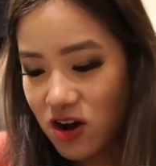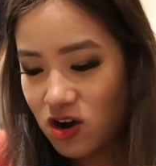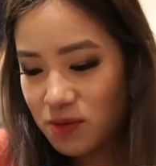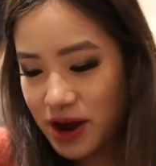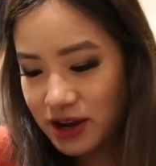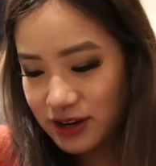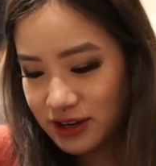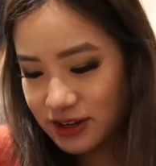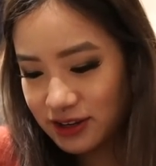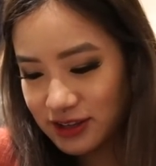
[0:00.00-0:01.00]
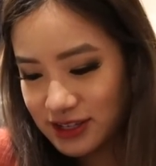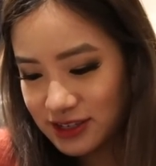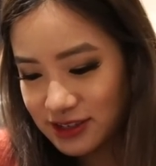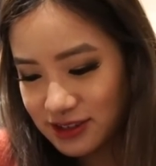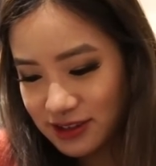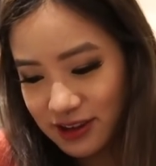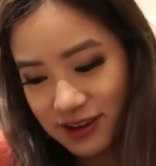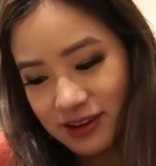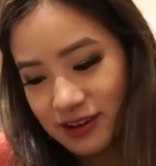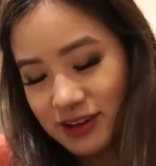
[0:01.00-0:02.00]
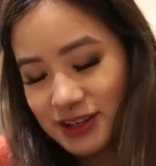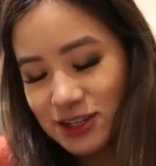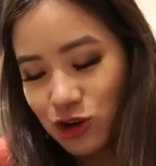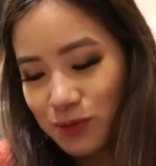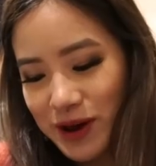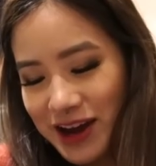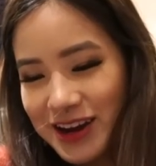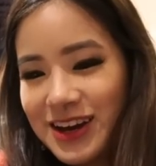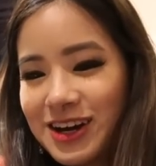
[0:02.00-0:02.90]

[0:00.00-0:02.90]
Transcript: Oh my, this, this is so bad.